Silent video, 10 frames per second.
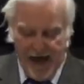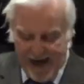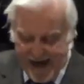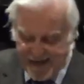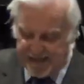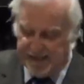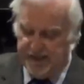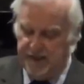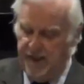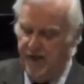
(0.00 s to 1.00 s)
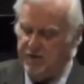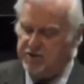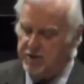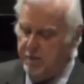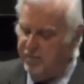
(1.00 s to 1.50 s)
80 held
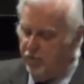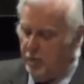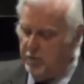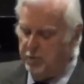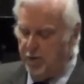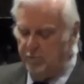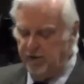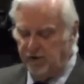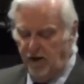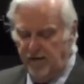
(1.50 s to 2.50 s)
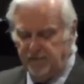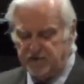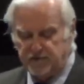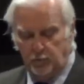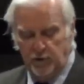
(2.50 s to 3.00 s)
some form of public
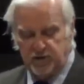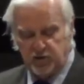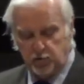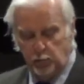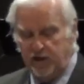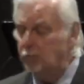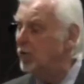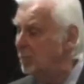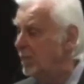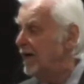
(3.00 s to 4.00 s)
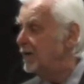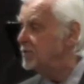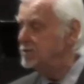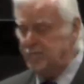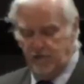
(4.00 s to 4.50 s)
office, of which three were
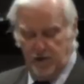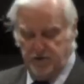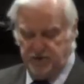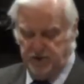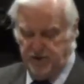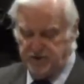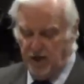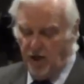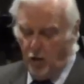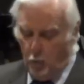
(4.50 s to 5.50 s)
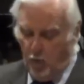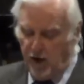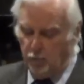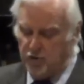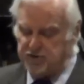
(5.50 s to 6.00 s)
mayors of large cities.
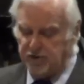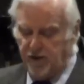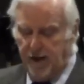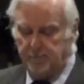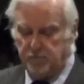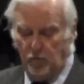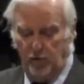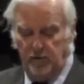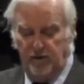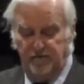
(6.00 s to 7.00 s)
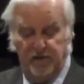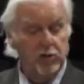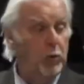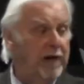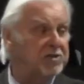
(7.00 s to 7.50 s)
One was the comptroller of the
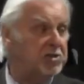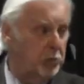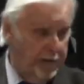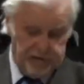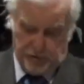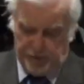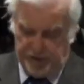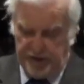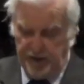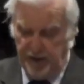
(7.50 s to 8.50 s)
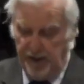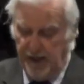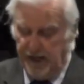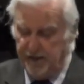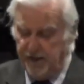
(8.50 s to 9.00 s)
U.S. Treasury,
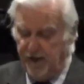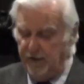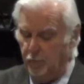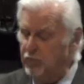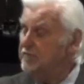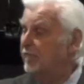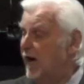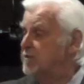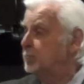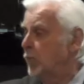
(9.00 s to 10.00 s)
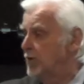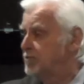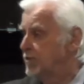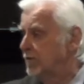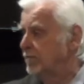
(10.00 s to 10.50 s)
and another was vice
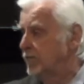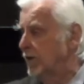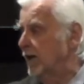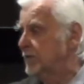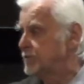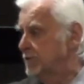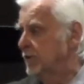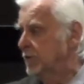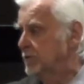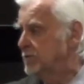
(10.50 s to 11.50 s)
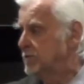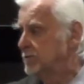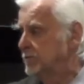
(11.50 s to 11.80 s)
president of the United States.